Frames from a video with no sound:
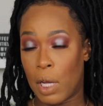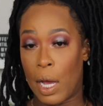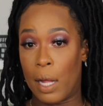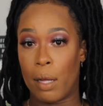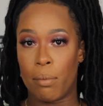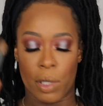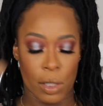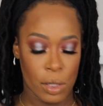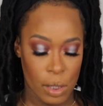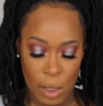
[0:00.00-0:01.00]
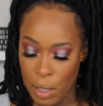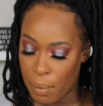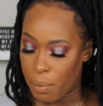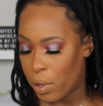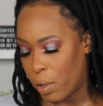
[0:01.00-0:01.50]
highline brush
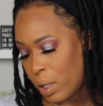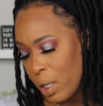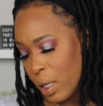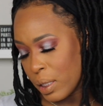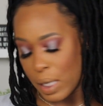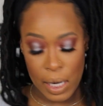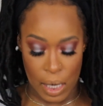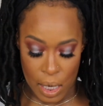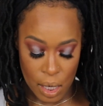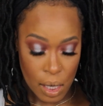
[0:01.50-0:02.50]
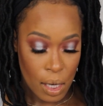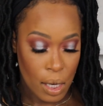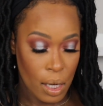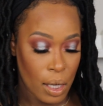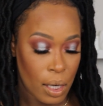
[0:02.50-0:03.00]
number, I think it's 98.
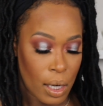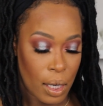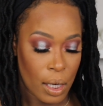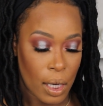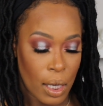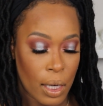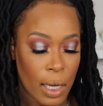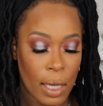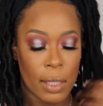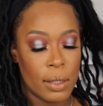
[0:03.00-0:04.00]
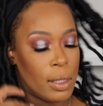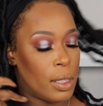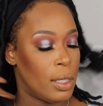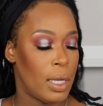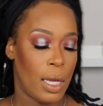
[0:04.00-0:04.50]
And
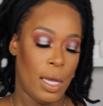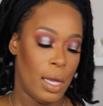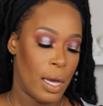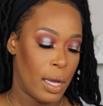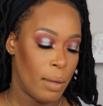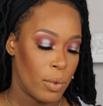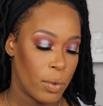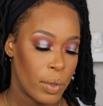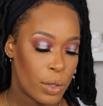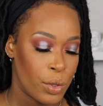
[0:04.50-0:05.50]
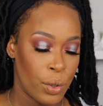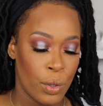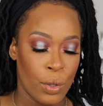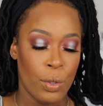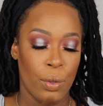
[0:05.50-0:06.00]
today I am going to
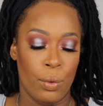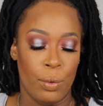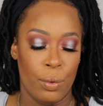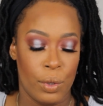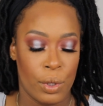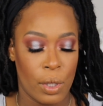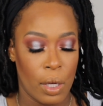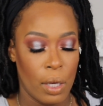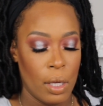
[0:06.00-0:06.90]
use